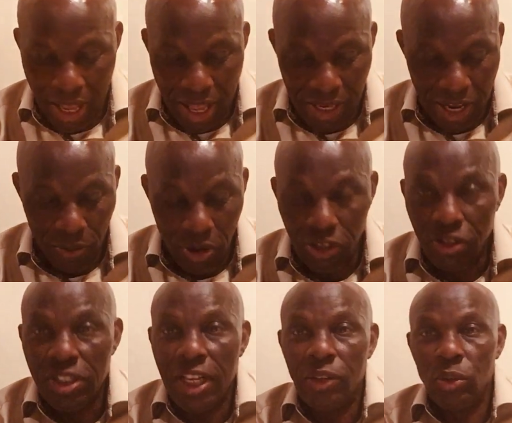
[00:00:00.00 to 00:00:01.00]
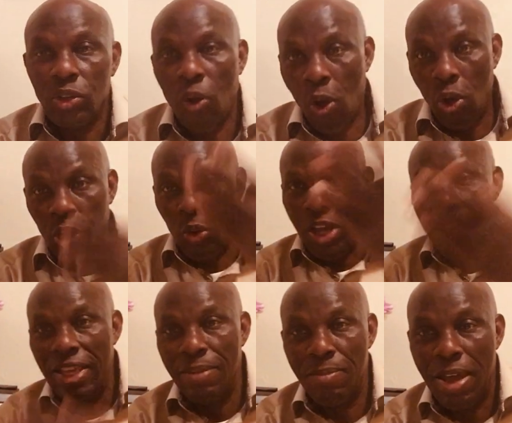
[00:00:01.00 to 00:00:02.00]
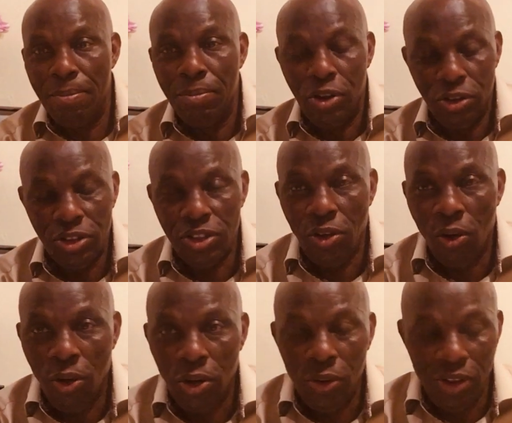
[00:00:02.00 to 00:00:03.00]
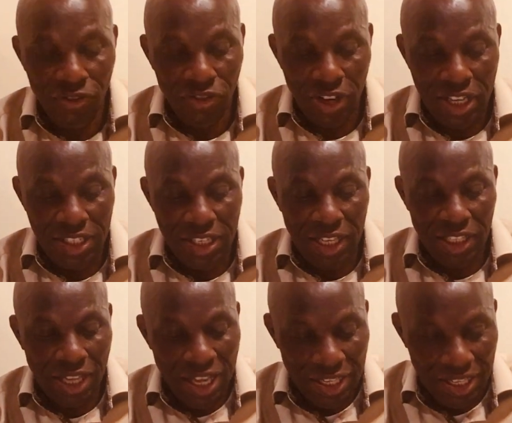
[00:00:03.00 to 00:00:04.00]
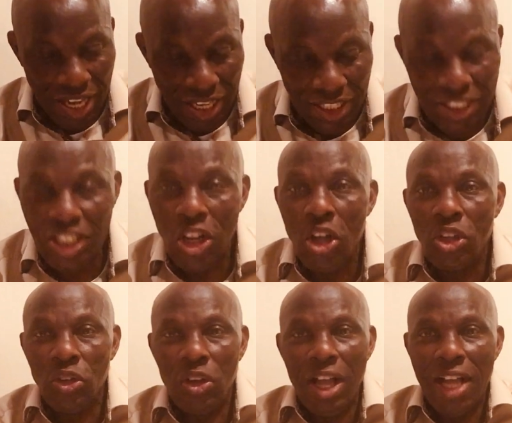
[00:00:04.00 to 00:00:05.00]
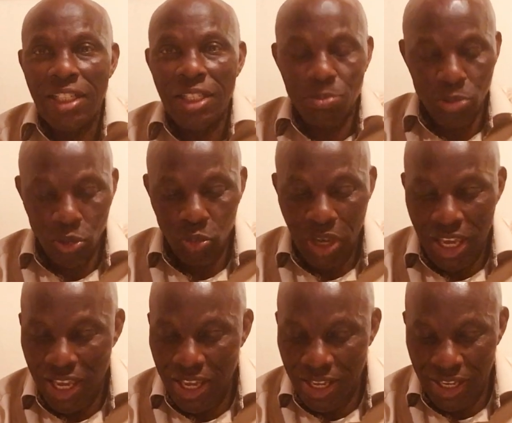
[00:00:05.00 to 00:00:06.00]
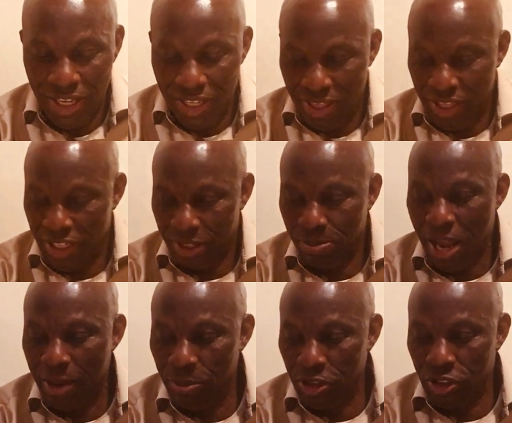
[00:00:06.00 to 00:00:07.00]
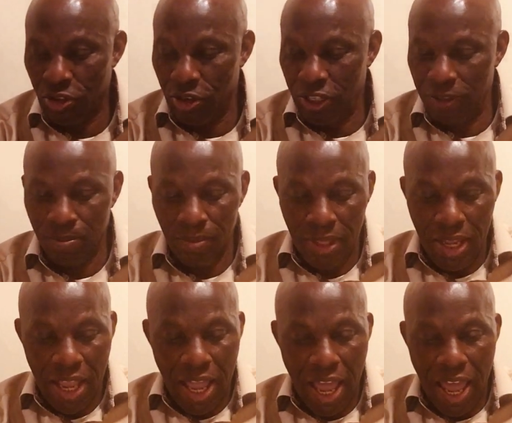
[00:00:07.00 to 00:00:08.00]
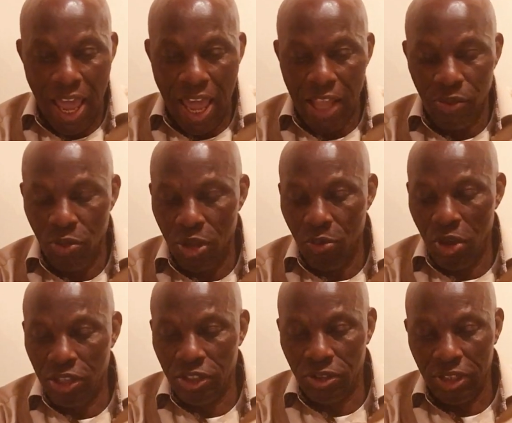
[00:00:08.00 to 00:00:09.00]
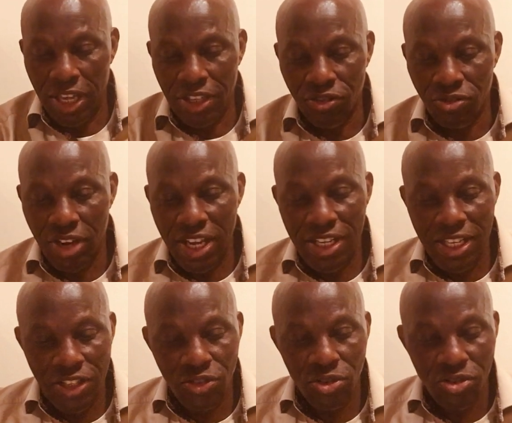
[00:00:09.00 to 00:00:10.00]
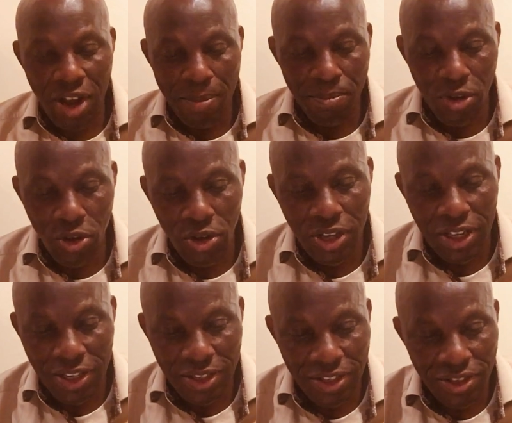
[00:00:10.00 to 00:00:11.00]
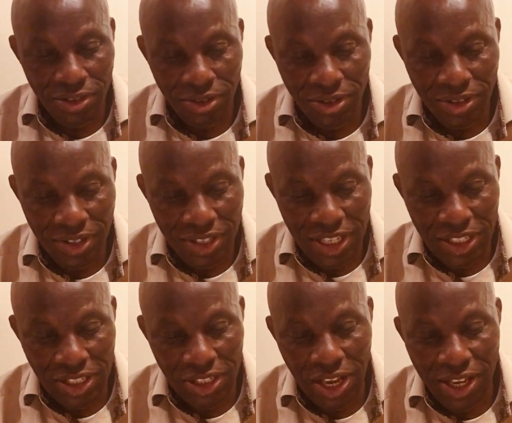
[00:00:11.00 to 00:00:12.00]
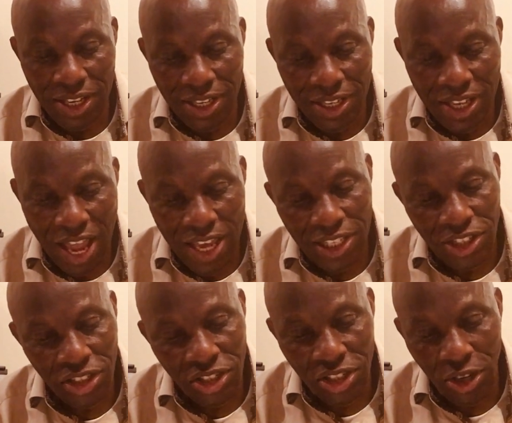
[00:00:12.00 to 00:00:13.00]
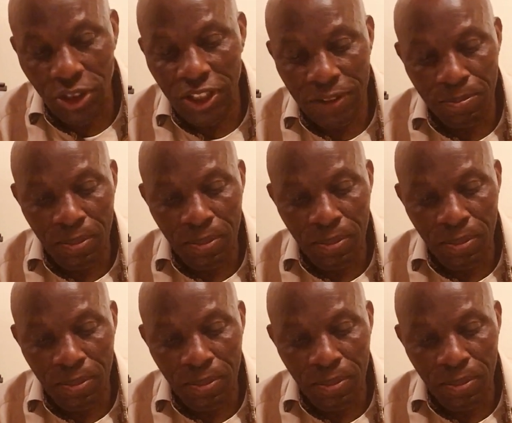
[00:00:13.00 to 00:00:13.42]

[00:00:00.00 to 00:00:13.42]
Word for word: And I want to salute all our e members, all our friends that connect to Gospel Way in this Bible study and we want to get ready to ramble into this night study